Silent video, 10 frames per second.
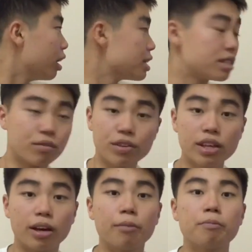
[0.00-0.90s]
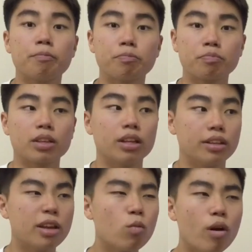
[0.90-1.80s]
Sevilla,
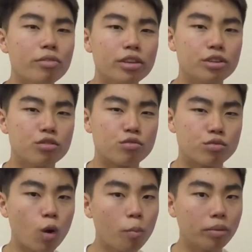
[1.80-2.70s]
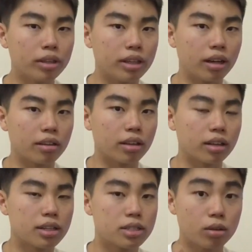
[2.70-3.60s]
they won the Europa League, I
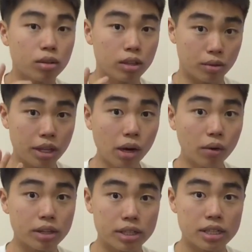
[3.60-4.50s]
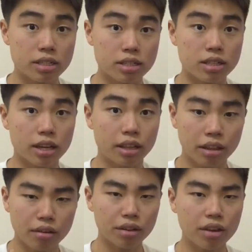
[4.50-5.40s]
think. So, they are a decent
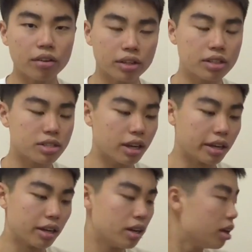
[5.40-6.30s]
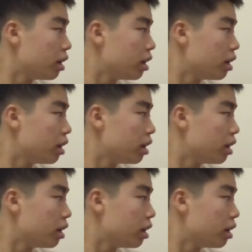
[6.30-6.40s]
side. They're a good side.